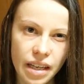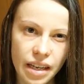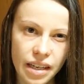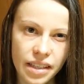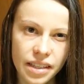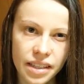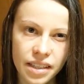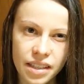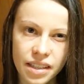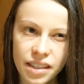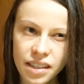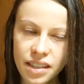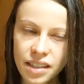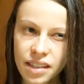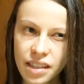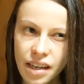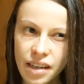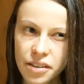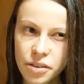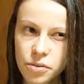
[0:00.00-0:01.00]
Like,
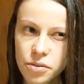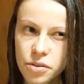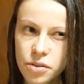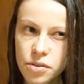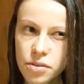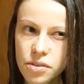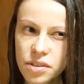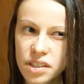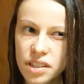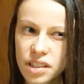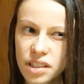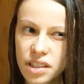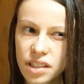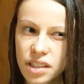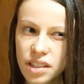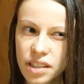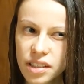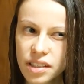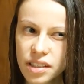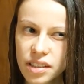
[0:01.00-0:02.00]
I don't know,
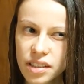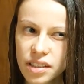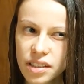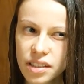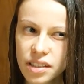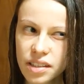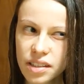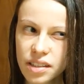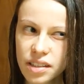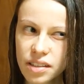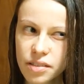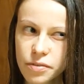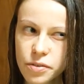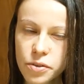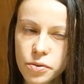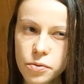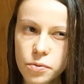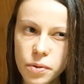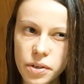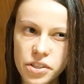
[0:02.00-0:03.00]
like if
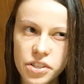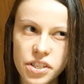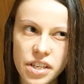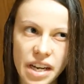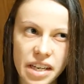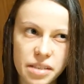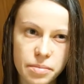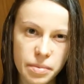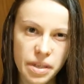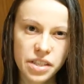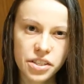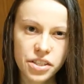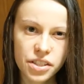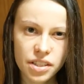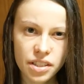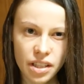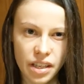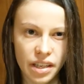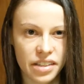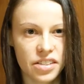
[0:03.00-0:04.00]
you watch
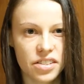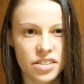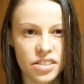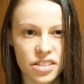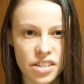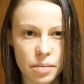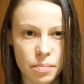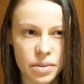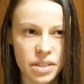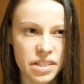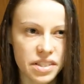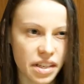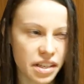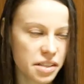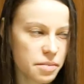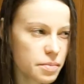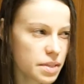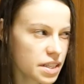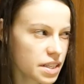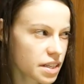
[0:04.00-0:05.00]
animation, like Japanese
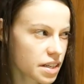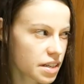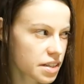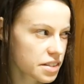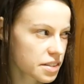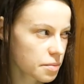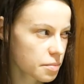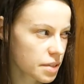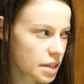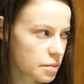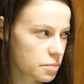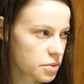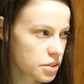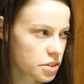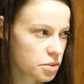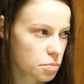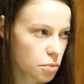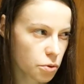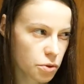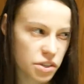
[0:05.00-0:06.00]
anime, there are sometimes
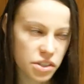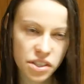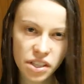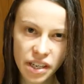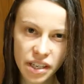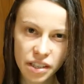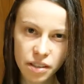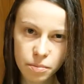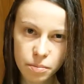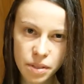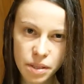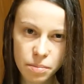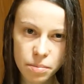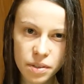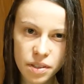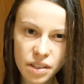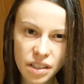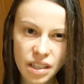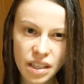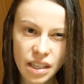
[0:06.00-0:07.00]
these motorcycle
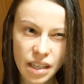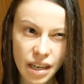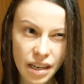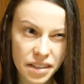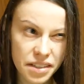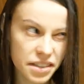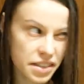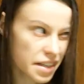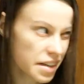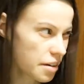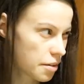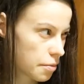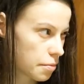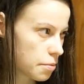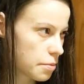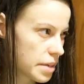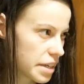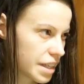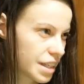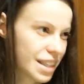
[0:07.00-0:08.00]
people. They are
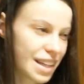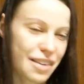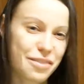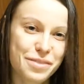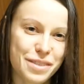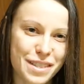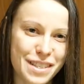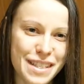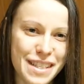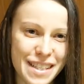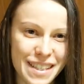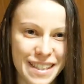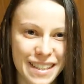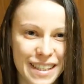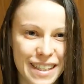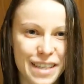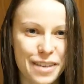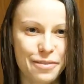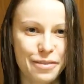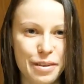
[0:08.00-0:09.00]
real, I've seen
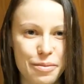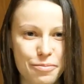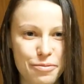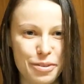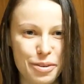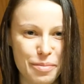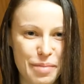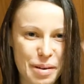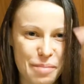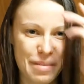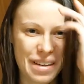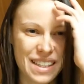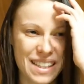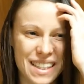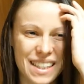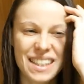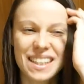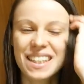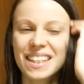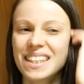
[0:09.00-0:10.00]
a lot of them from my
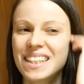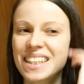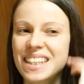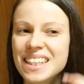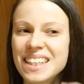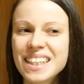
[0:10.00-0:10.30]
balcony.